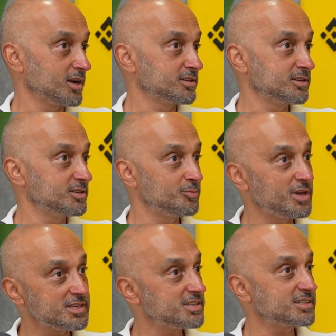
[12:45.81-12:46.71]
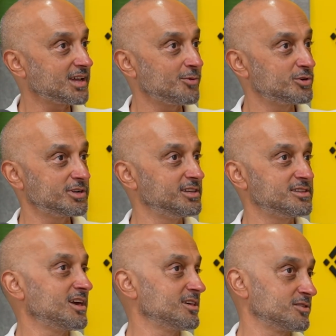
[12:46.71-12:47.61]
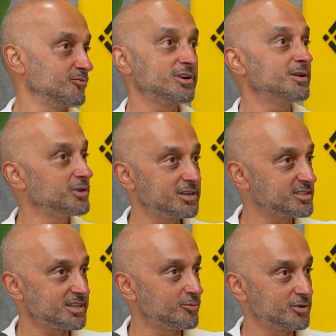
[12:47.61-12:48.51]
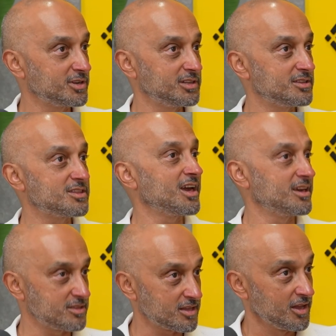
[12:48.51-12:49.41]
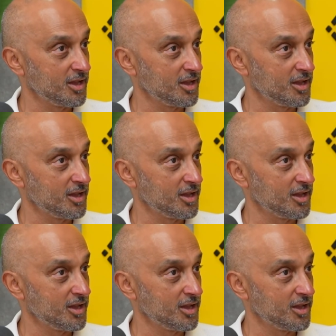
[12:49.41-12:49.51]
And the basics haven't really changed. The fundamentals haven't really changed.